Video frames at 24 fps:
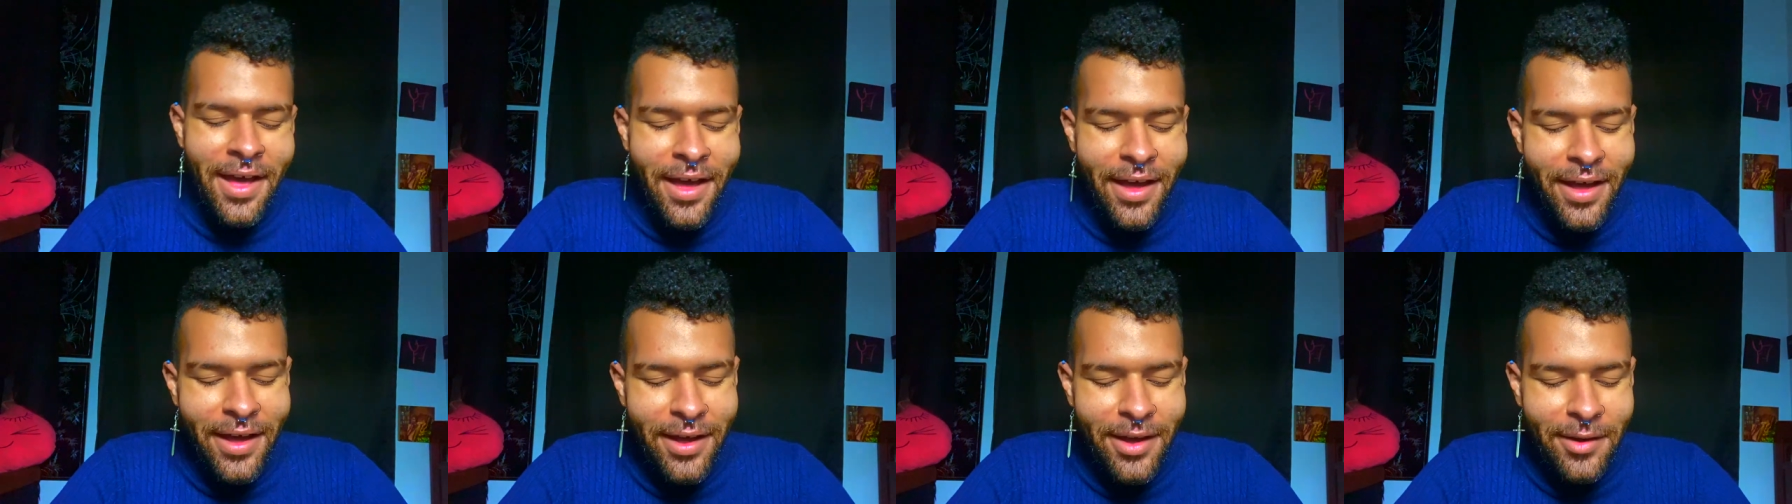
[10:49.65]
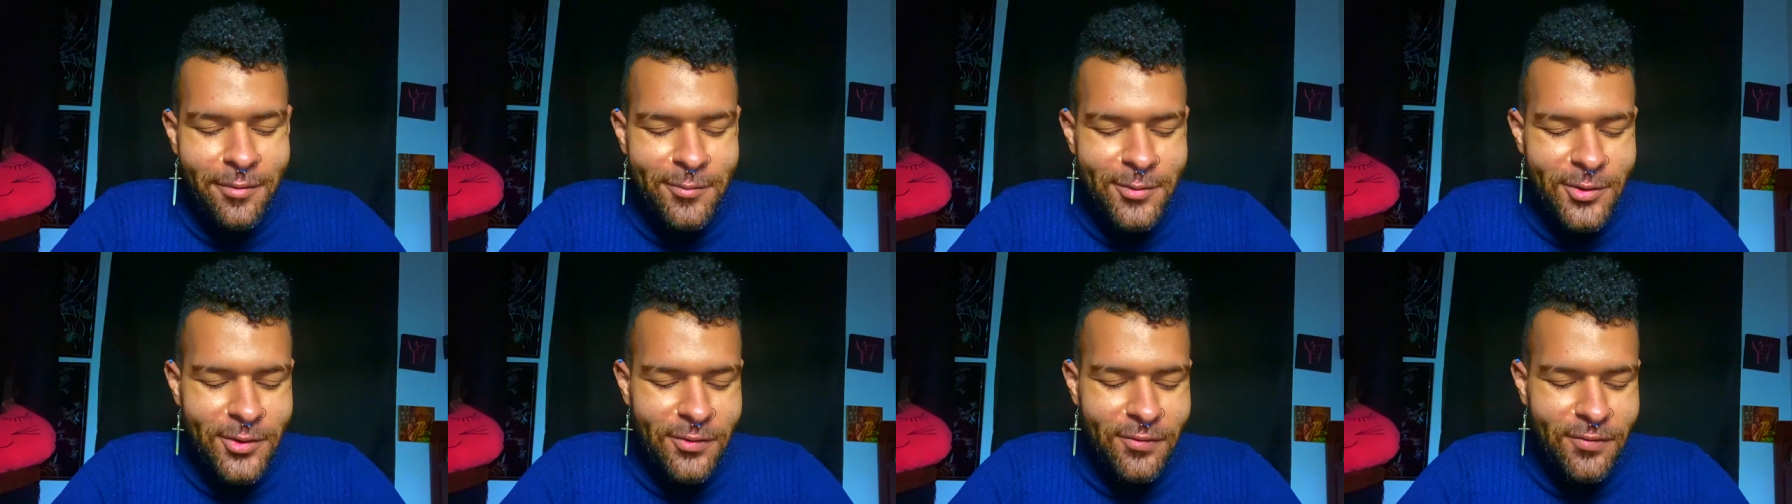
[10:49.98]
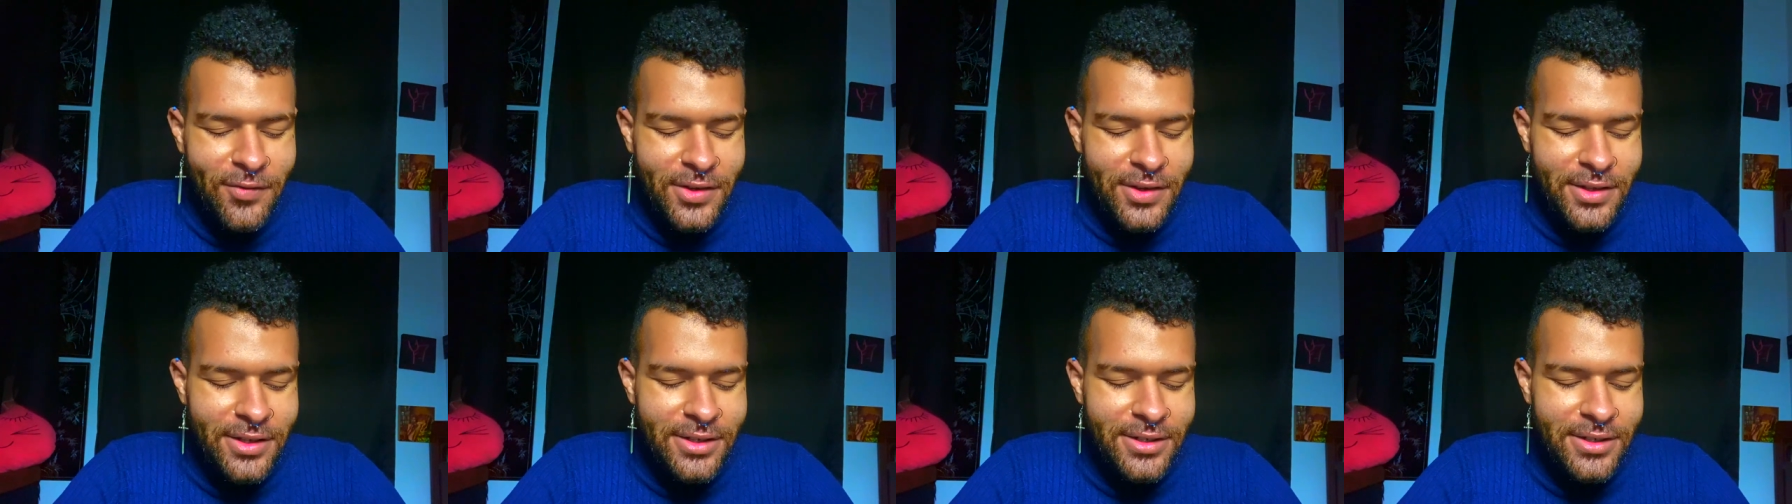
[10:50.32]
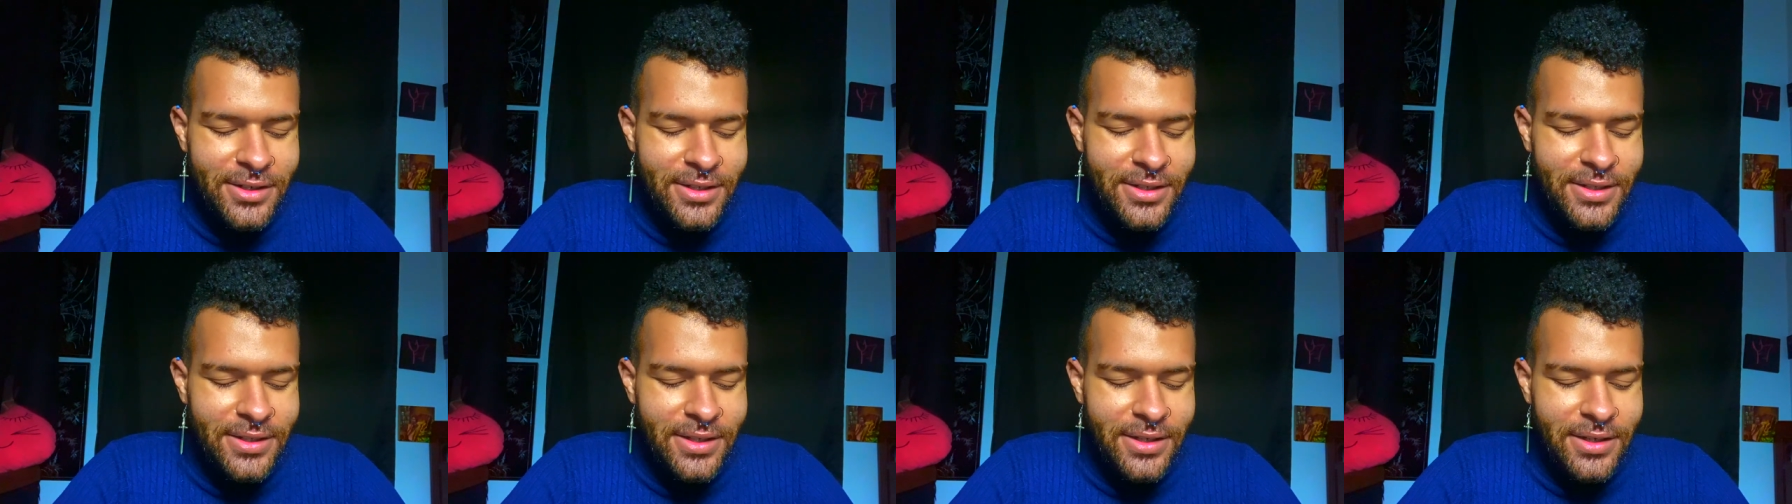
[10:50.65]
um, really
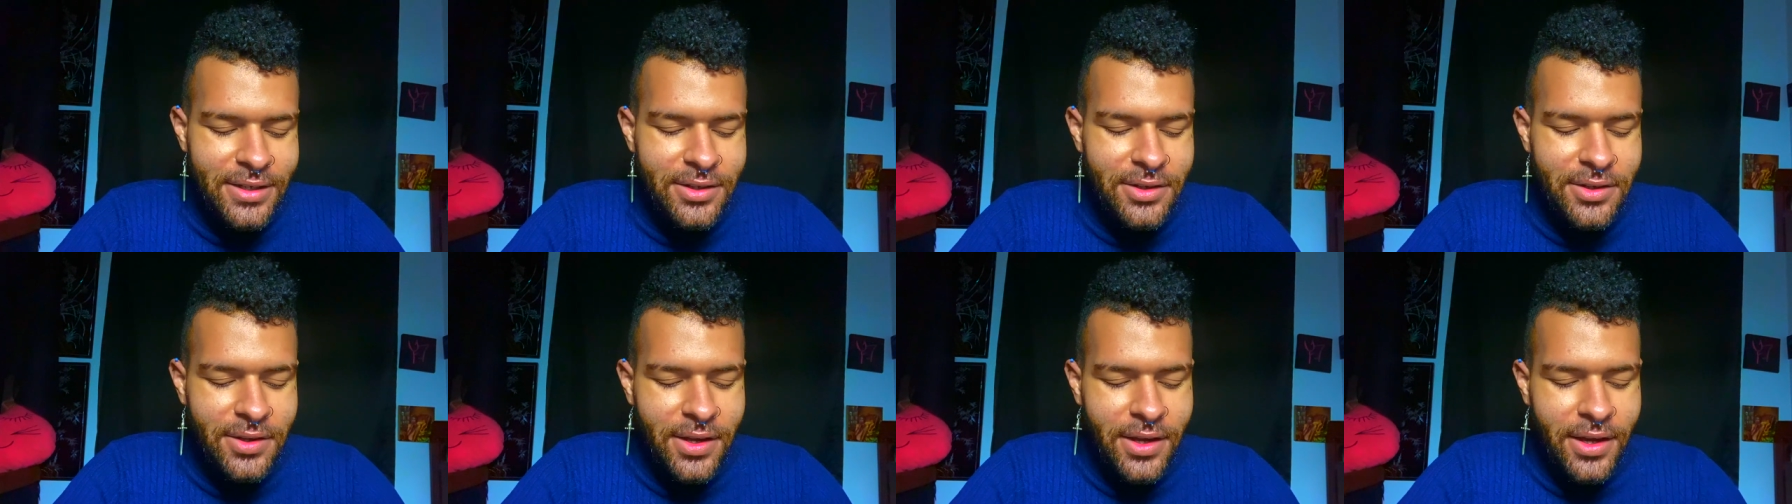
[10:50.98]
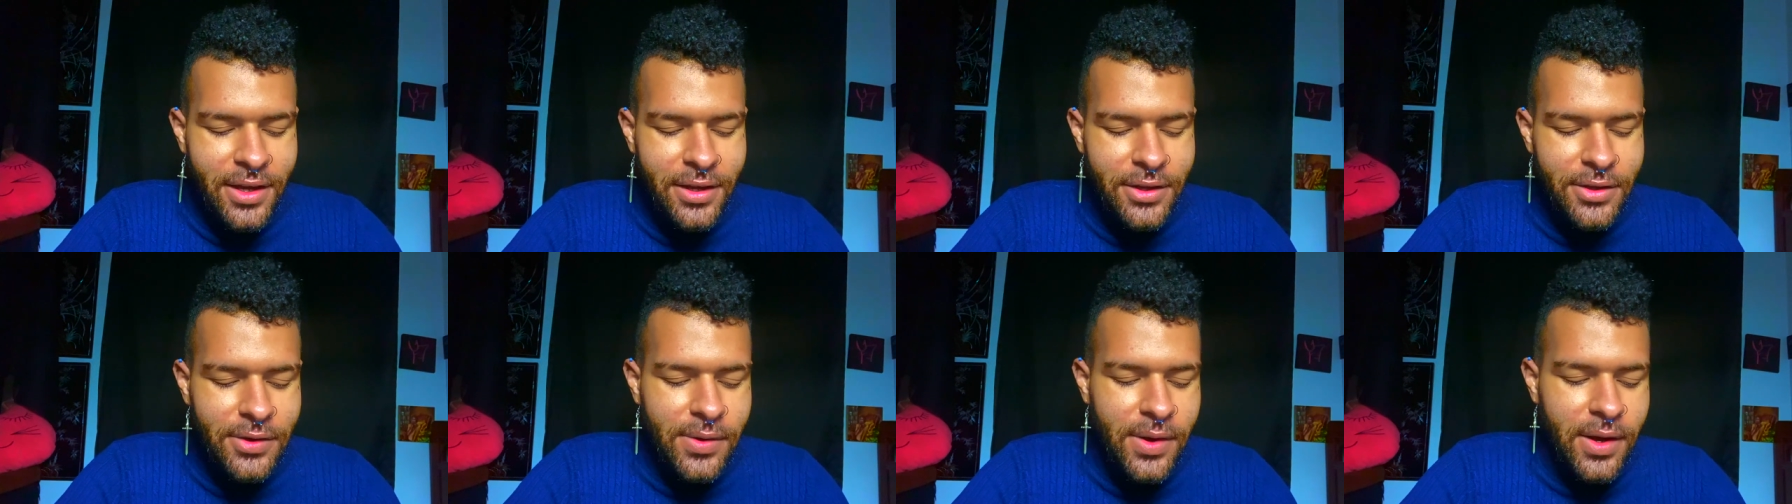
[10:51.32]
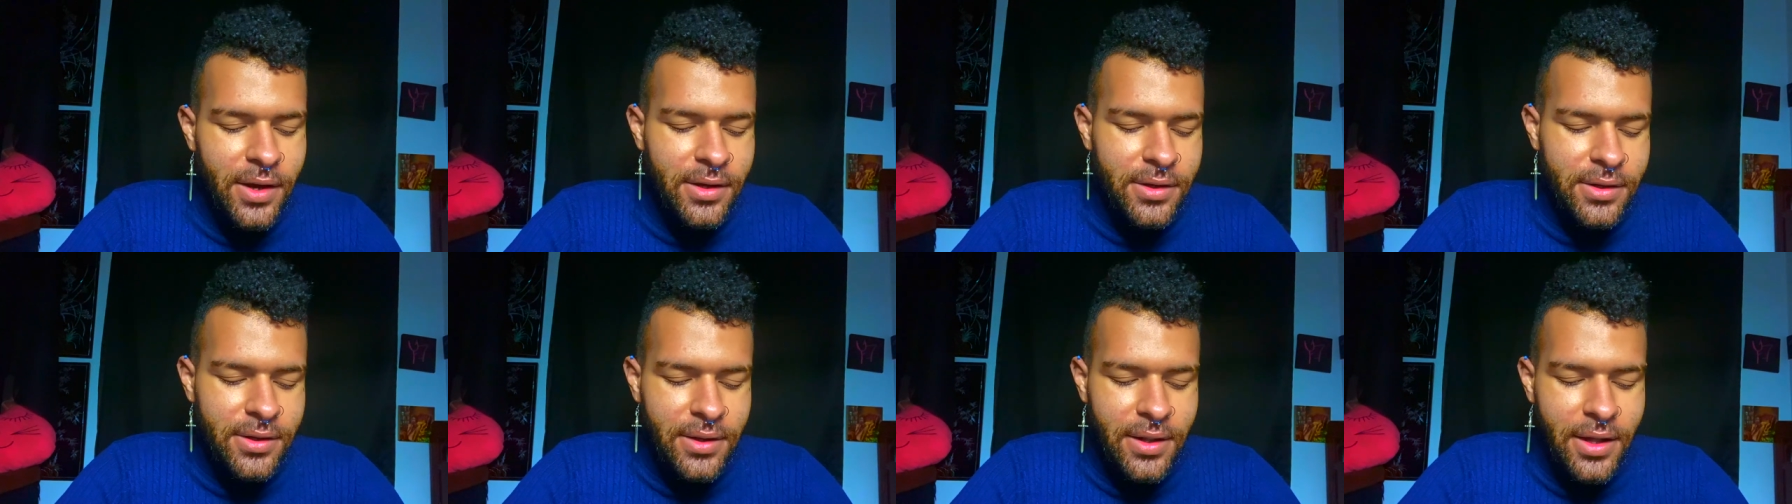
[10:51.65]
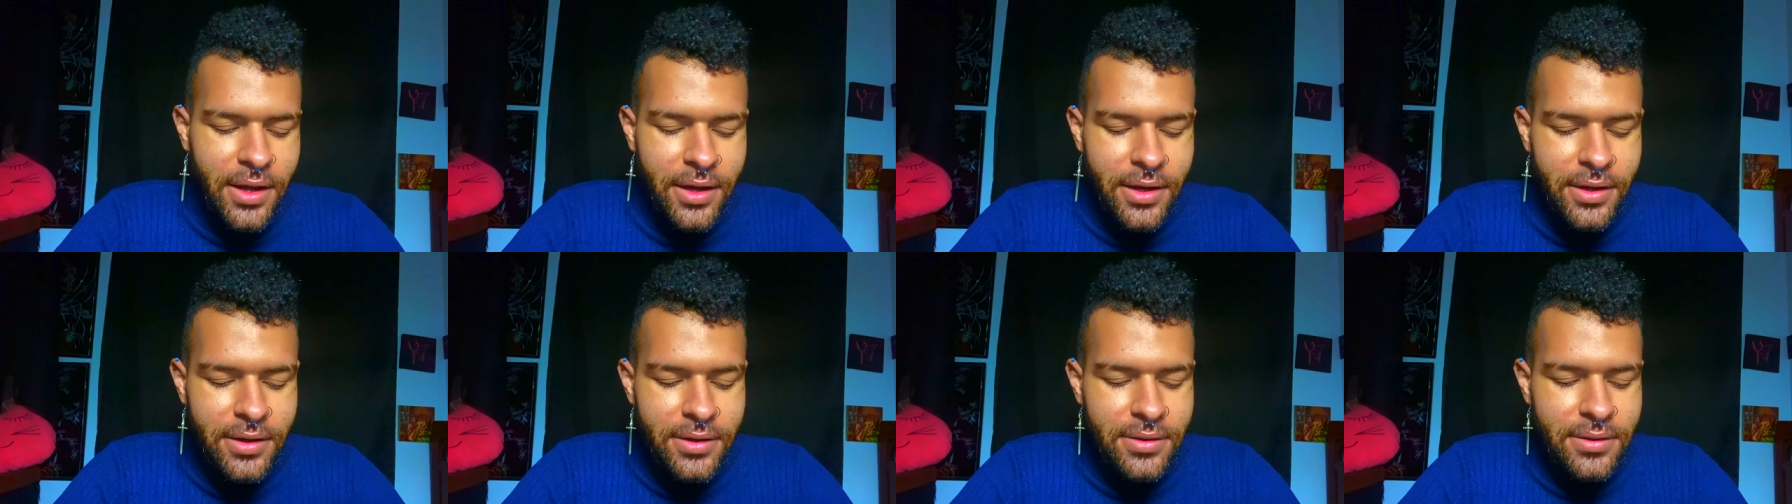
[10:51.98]
just like looking at you
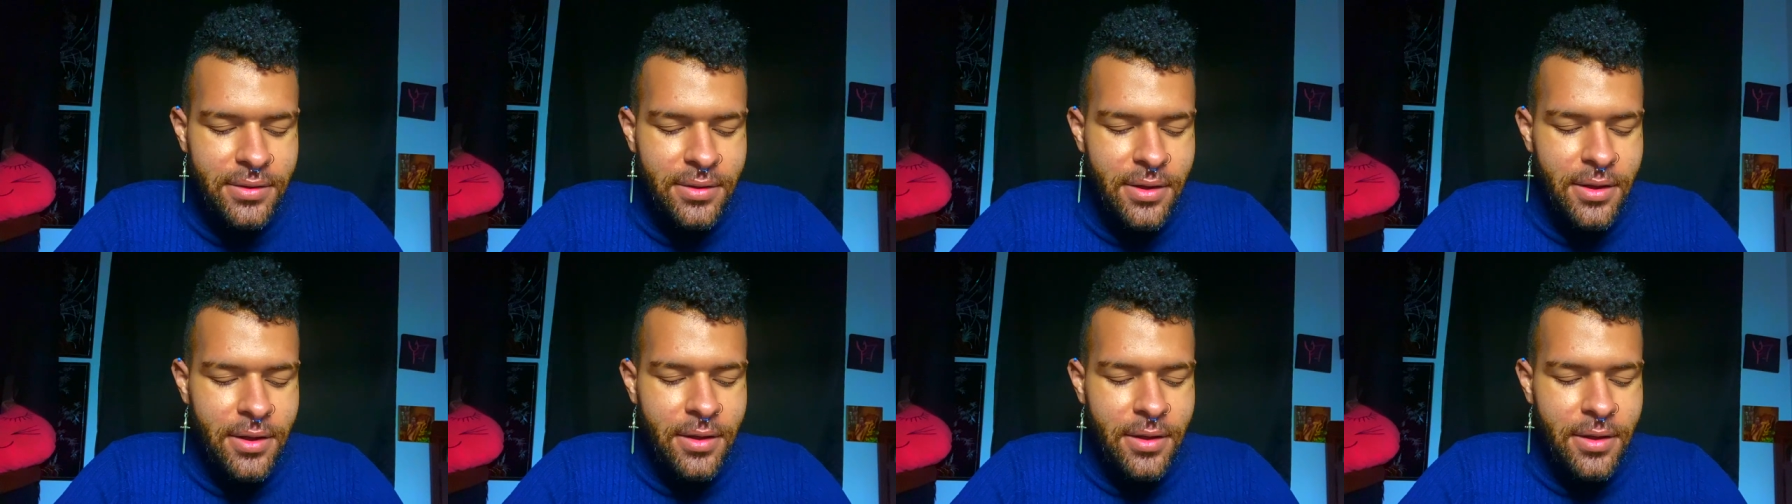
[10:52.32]
ogle-eyed